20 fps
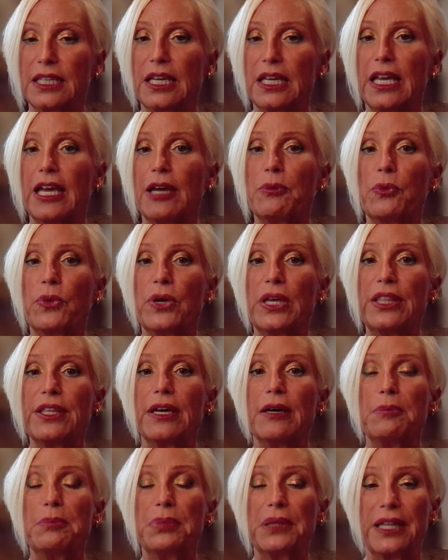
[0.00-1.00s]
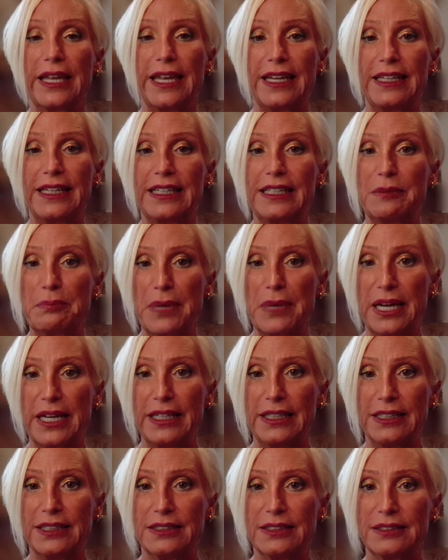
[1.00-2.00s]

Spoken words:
and with a plan in mind.